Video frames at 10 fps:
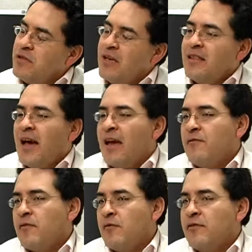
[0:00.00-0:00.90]
They die
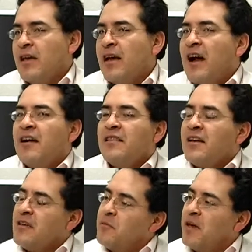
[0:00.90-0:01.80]
from a
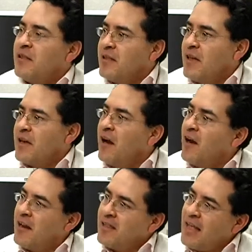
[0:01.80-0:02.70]
cardiac event like
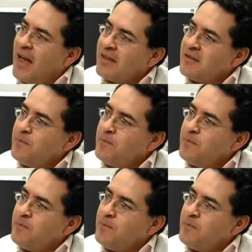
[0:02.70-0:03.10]
heart attack.